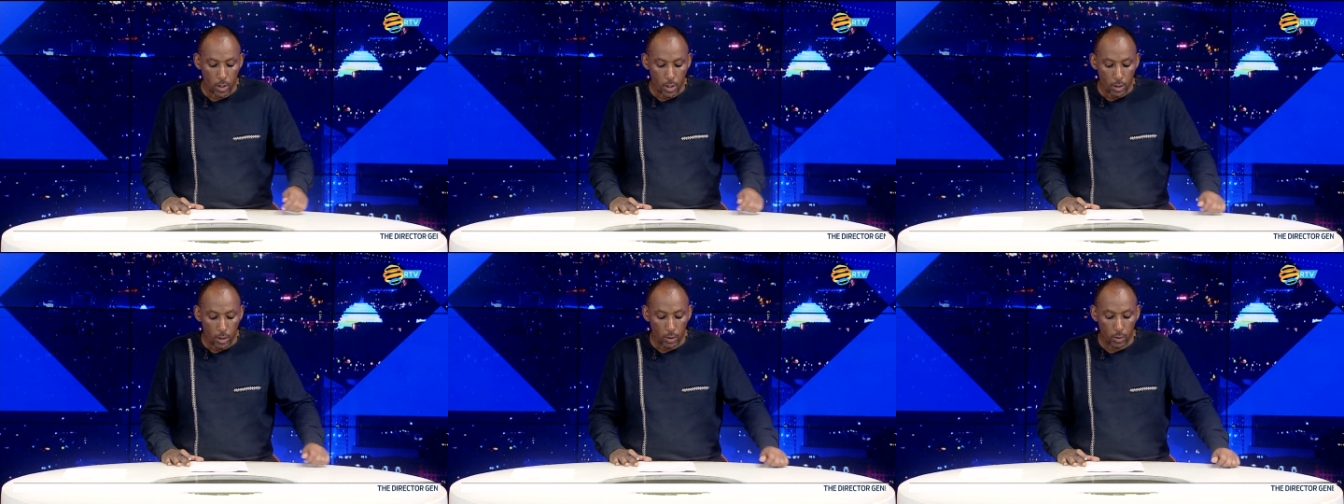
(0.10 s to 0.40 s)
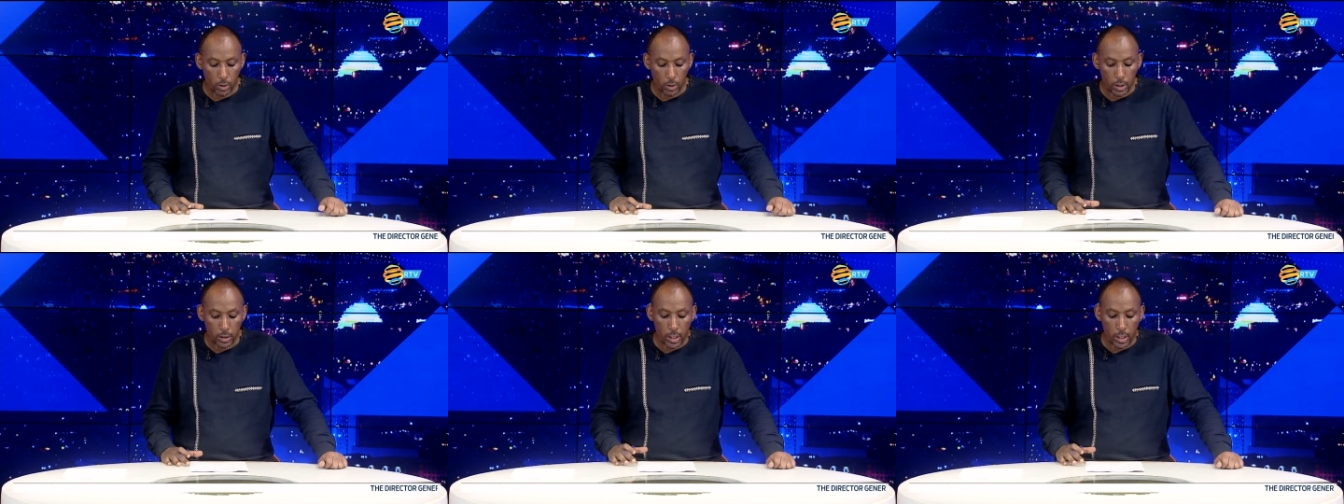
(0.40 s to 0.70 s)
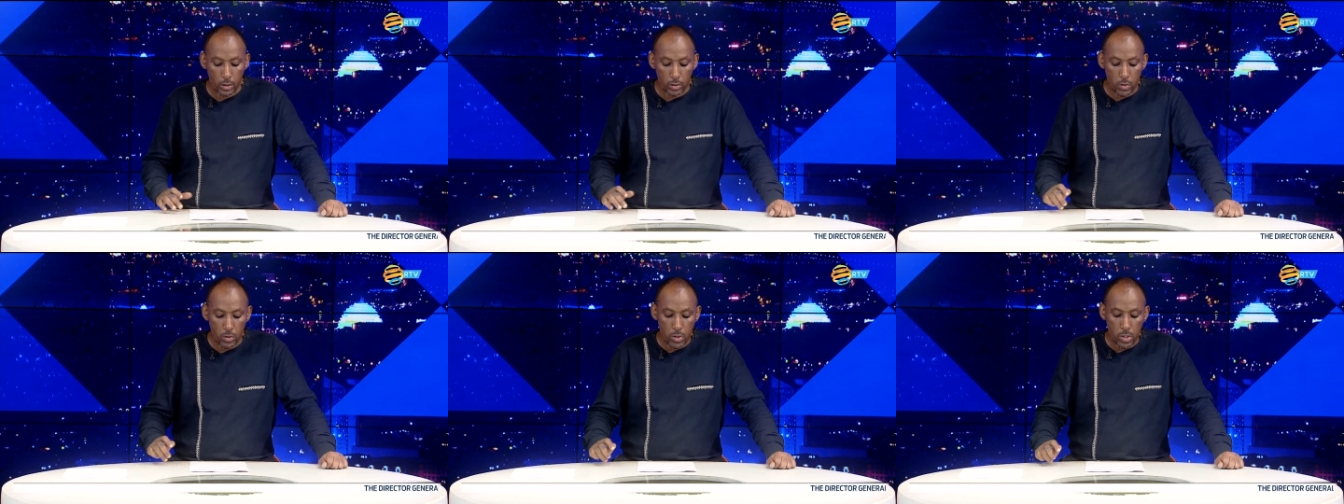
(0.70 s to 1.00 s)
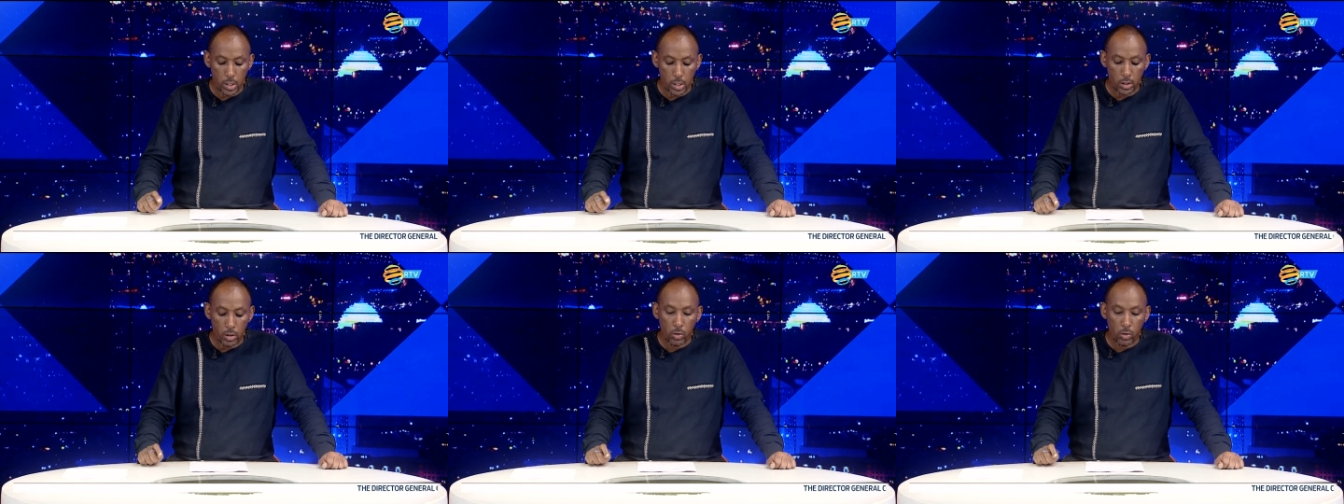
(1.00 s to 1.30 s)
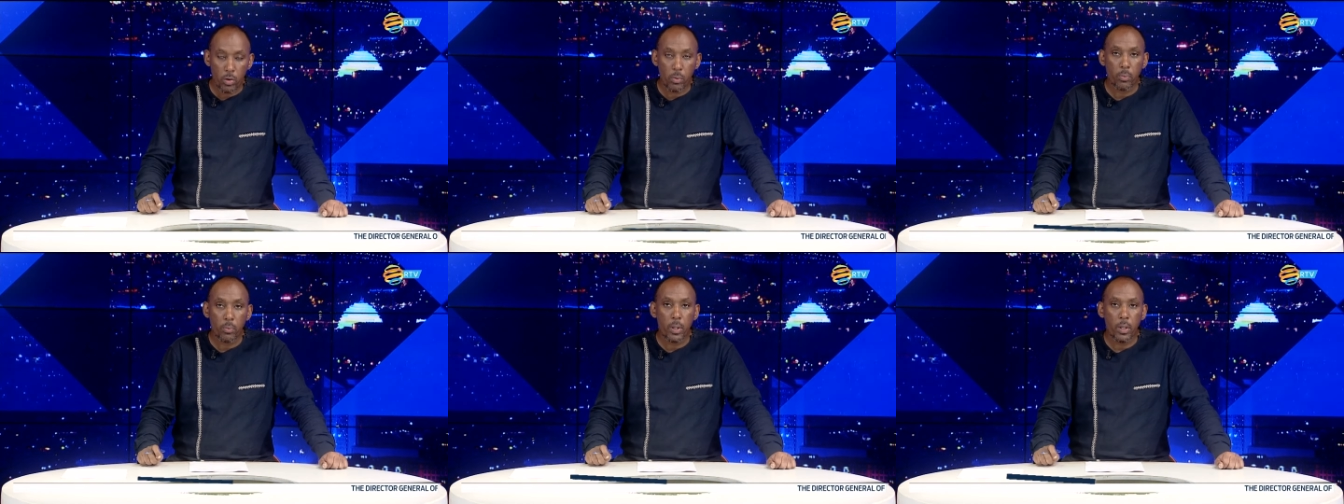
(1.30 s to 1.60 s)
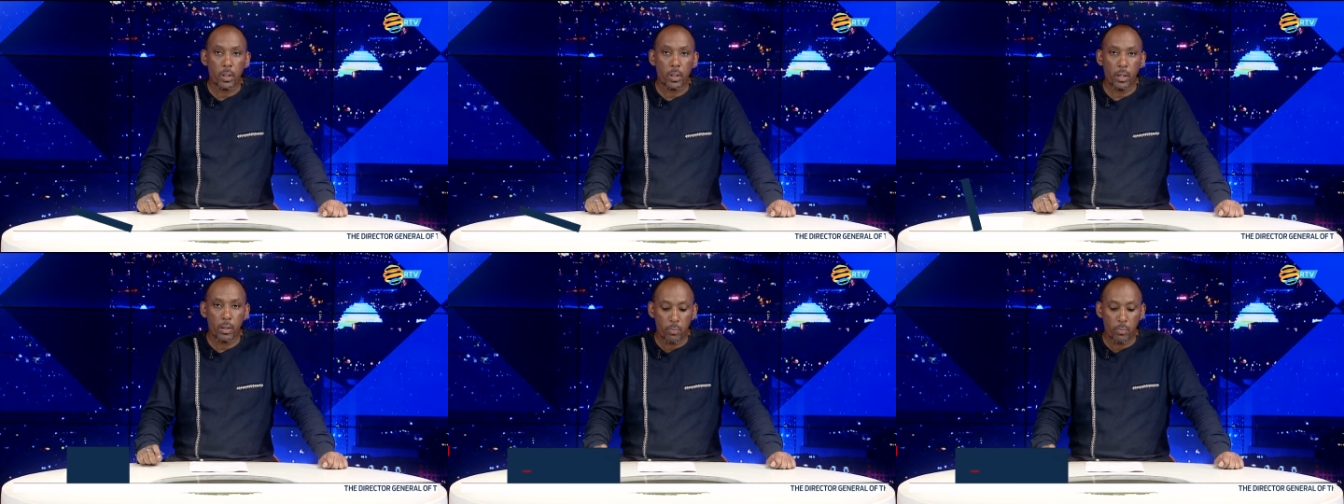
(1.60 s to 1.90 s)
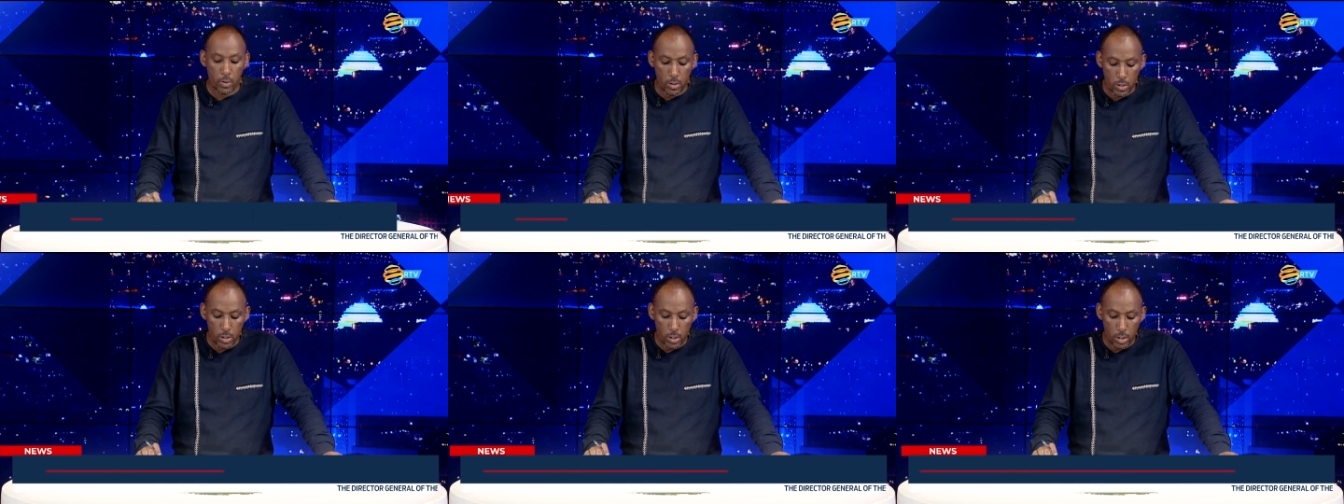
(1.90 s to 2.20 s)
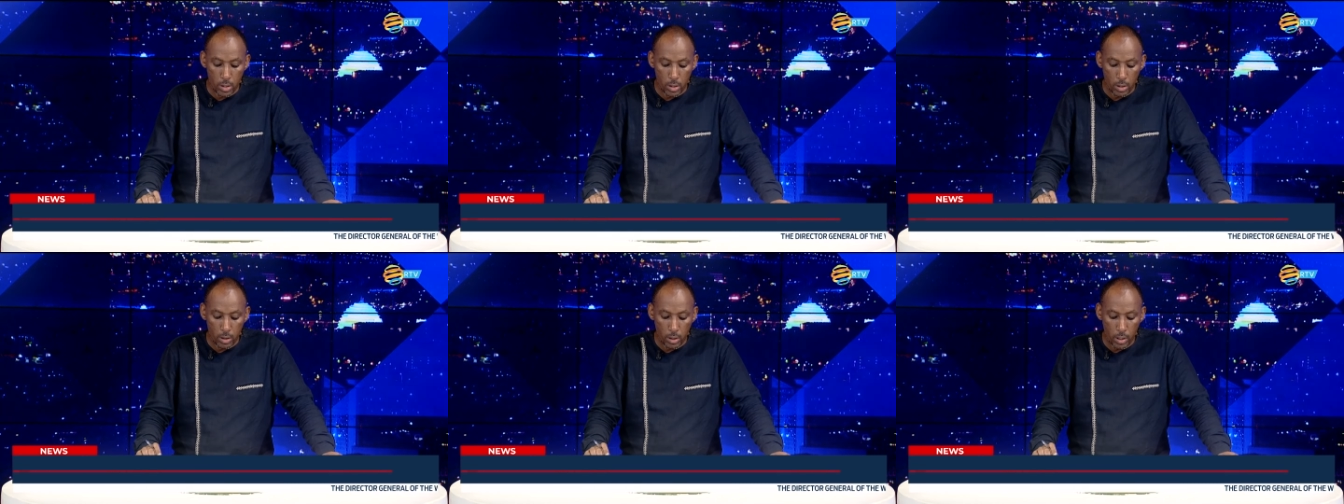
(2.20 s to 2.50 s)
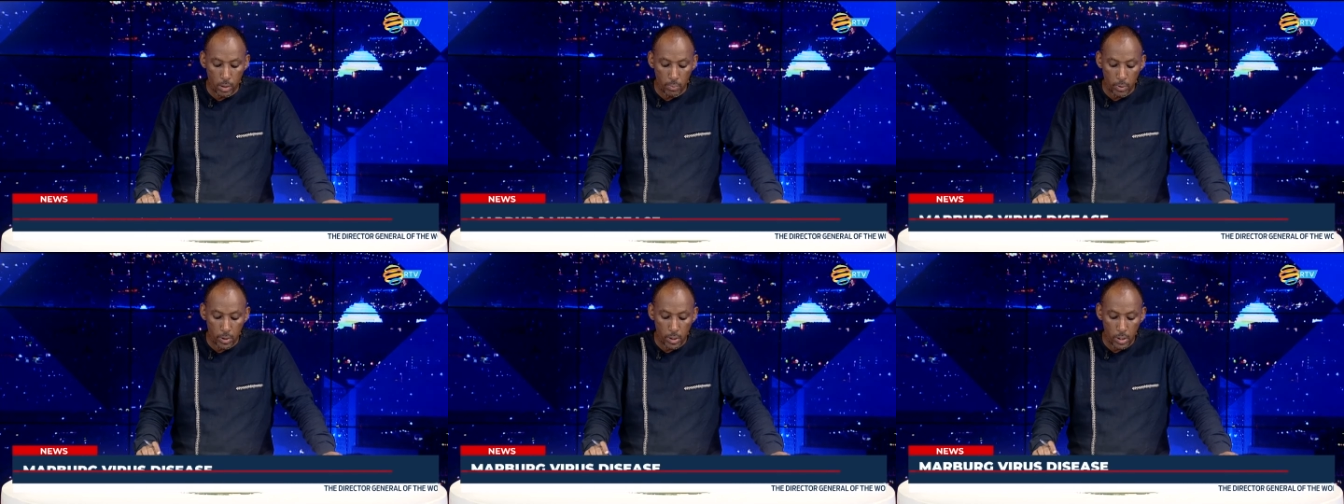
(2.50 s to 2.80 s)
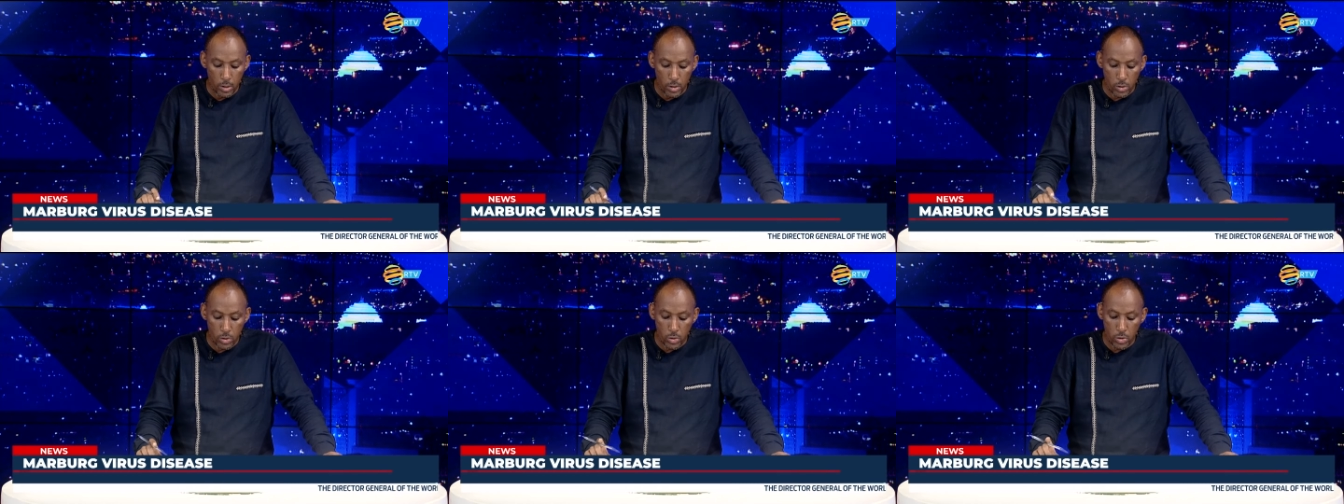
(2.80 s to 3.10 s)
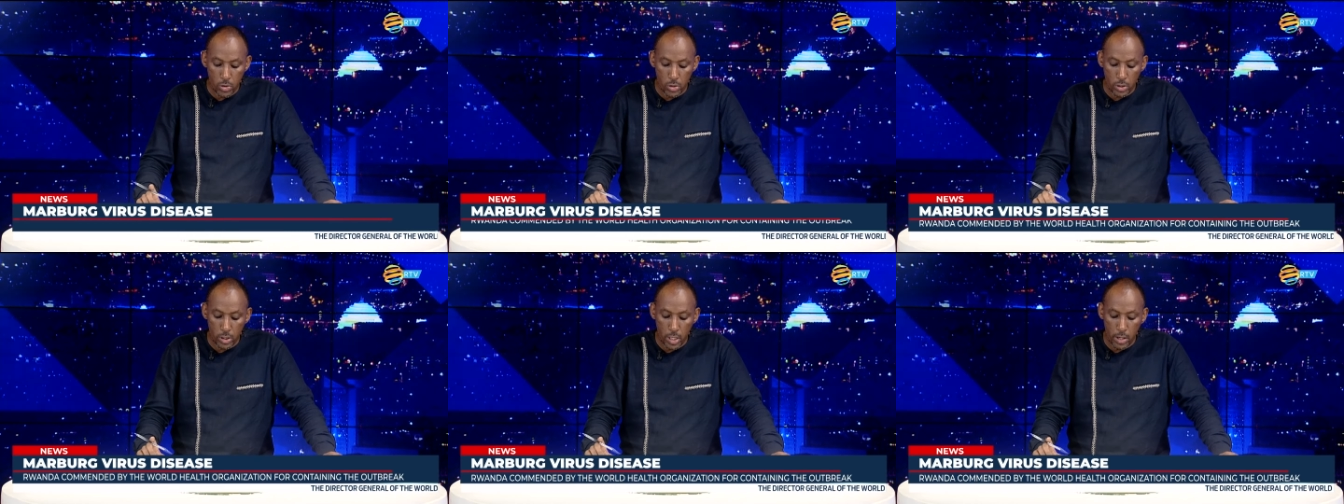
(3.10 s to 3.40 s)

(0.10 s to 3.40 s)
Dr. Tedros Adhanom Ghebreyesus,